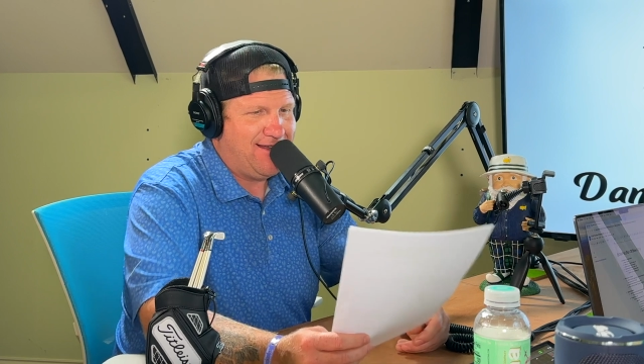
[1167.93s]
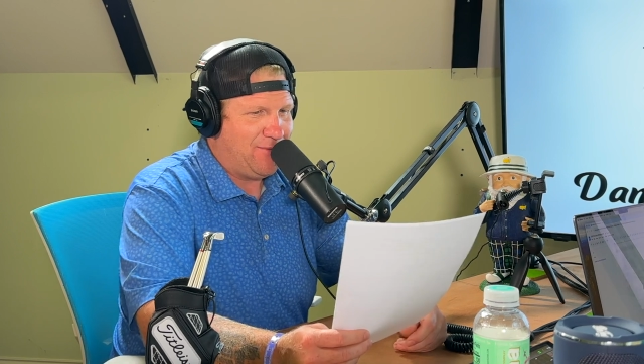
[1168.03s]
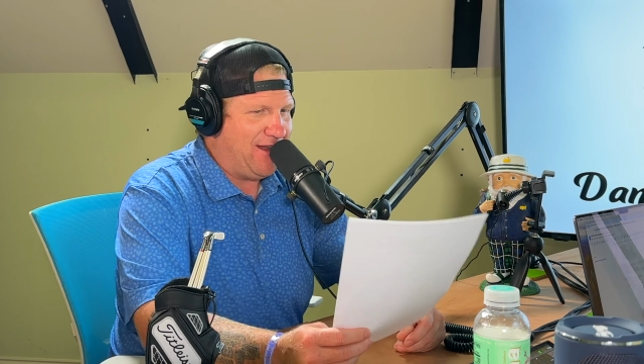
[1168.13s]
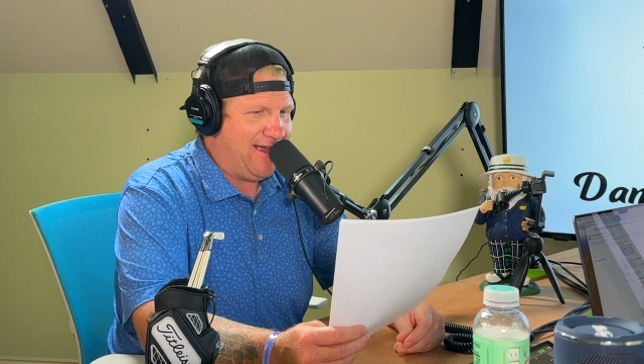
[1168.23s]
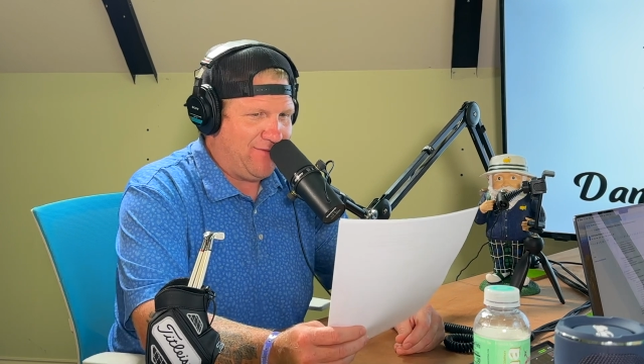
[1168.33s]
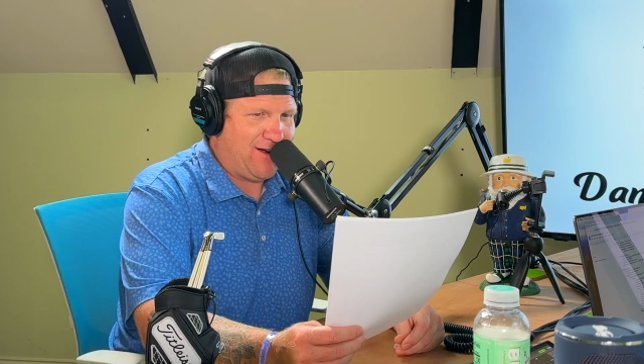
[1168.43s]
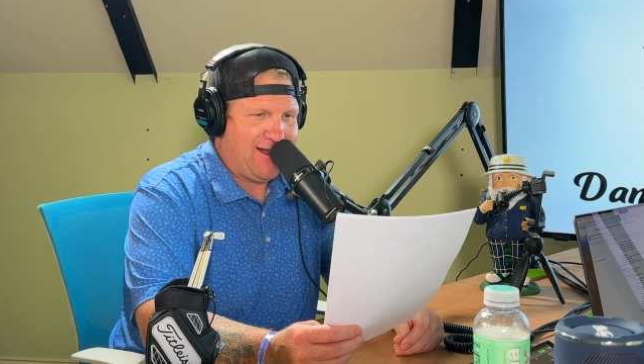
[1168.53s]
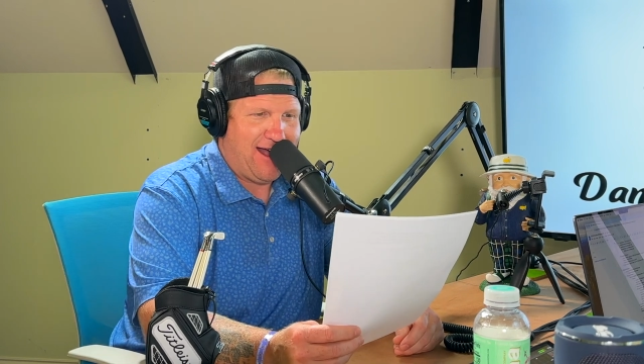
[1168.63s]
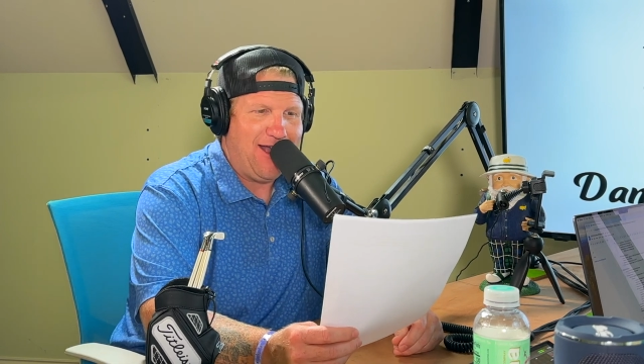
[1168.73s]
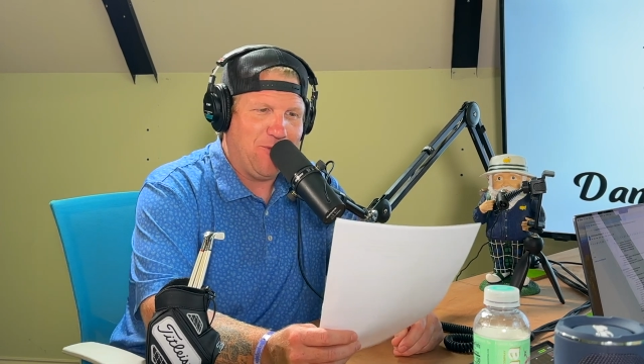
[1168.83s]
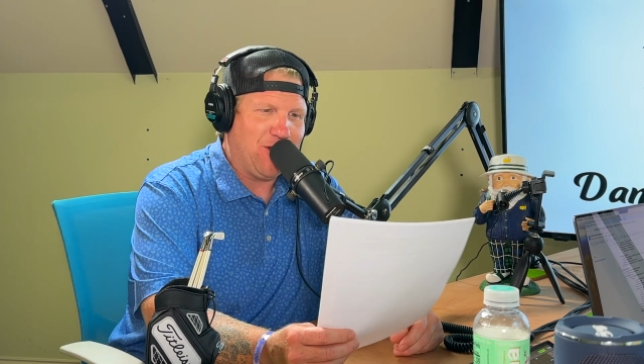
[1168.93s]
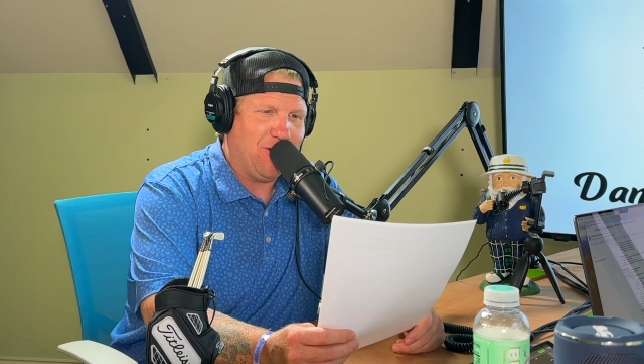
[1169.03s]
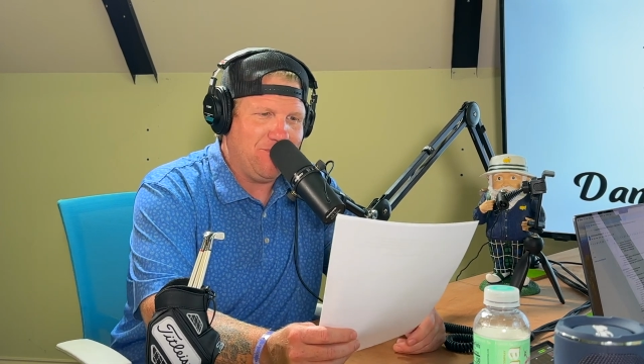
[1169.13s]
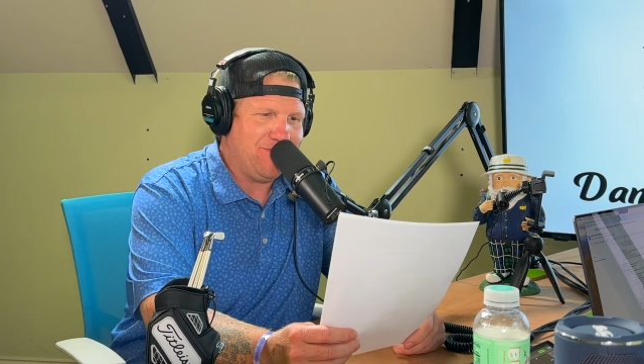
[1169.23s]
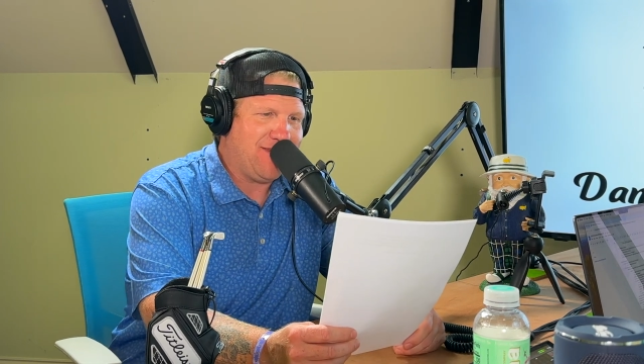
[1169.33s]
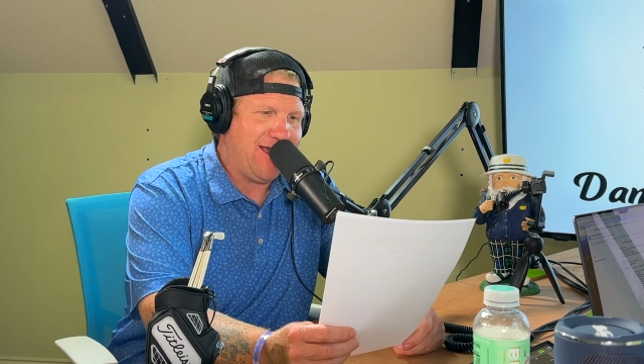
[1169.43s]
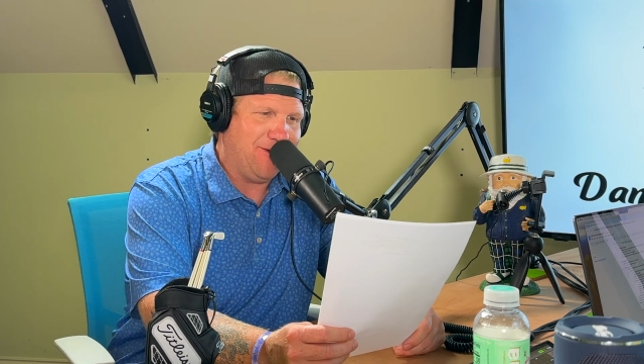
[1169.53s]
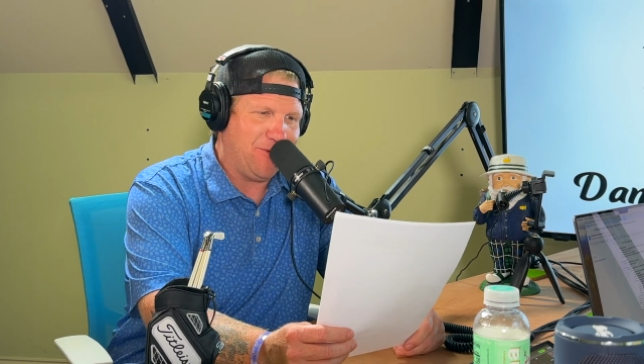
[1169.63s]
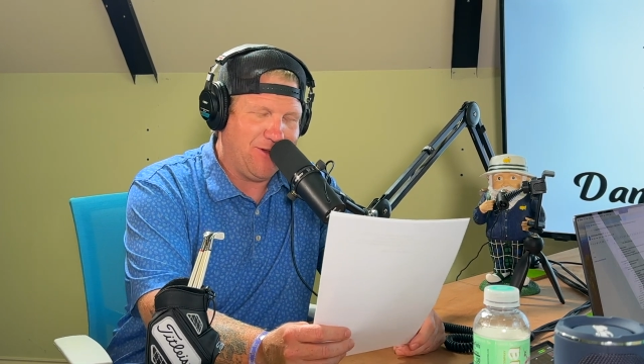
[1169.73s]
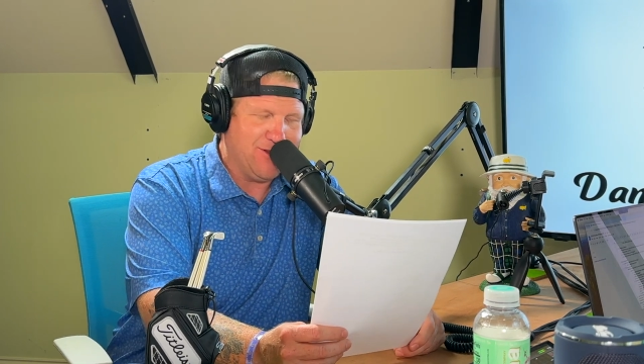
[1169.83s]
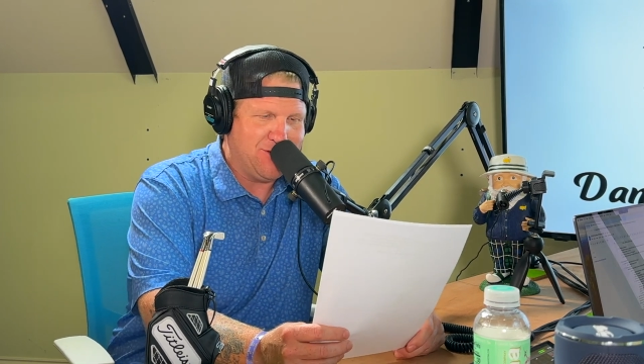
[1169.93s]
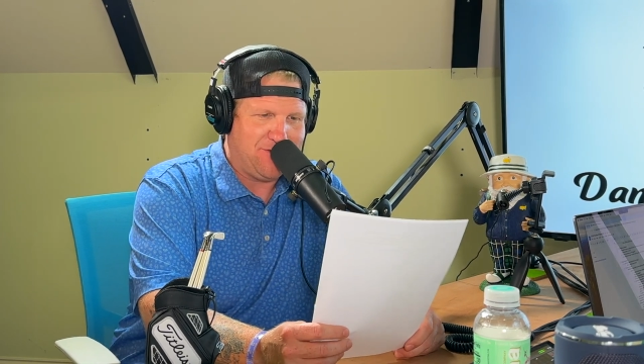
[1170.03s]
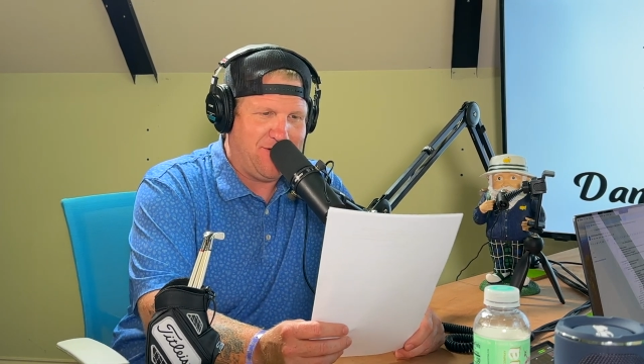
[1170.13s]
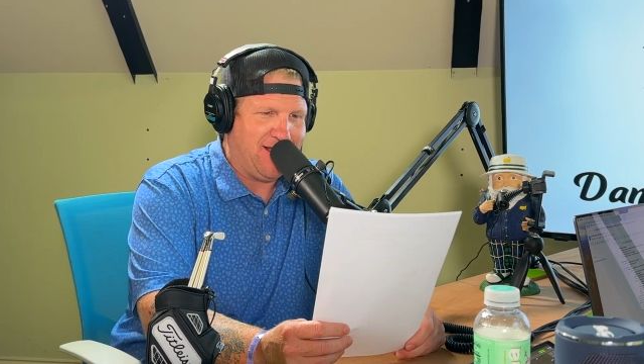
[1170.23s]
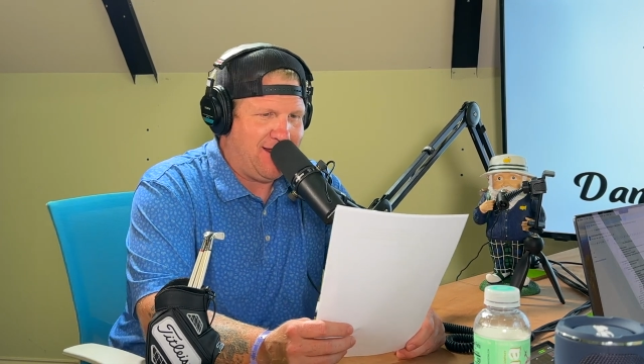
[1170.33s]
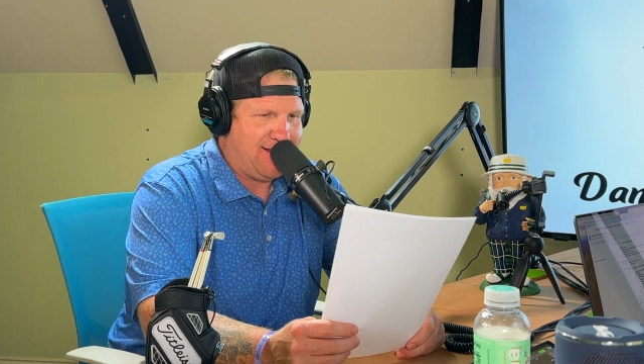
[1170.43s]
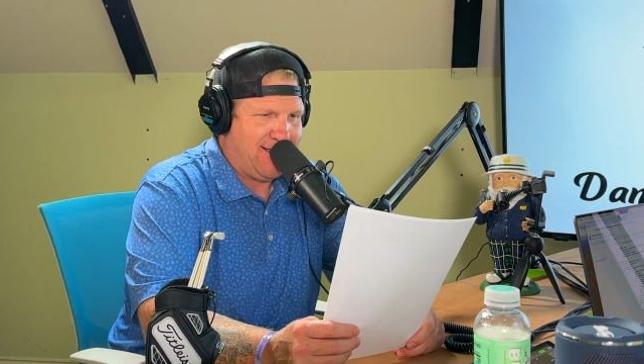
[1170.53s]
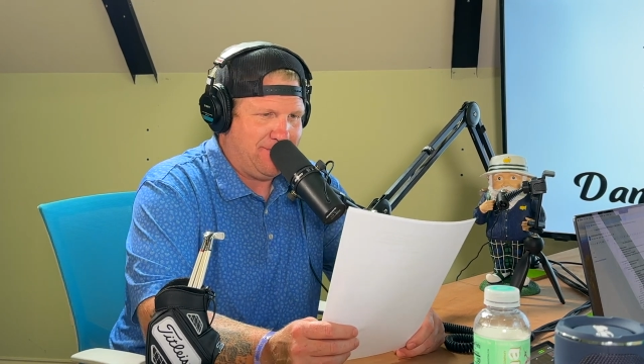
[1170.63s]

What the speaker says: Whatever. I hope we don't lose Phil anytime